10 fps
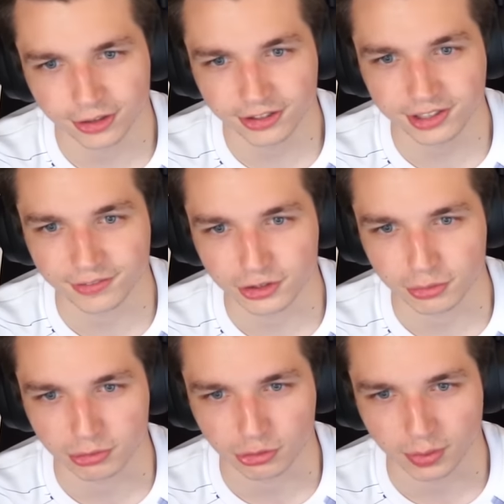this
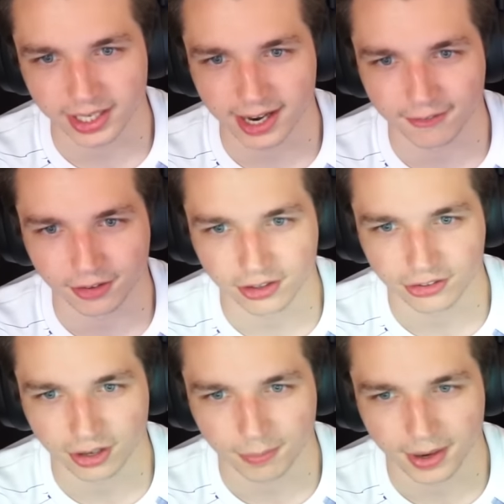division was way after the
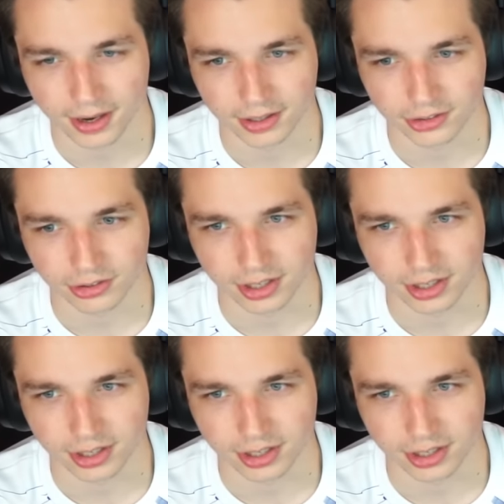Sun Pirates,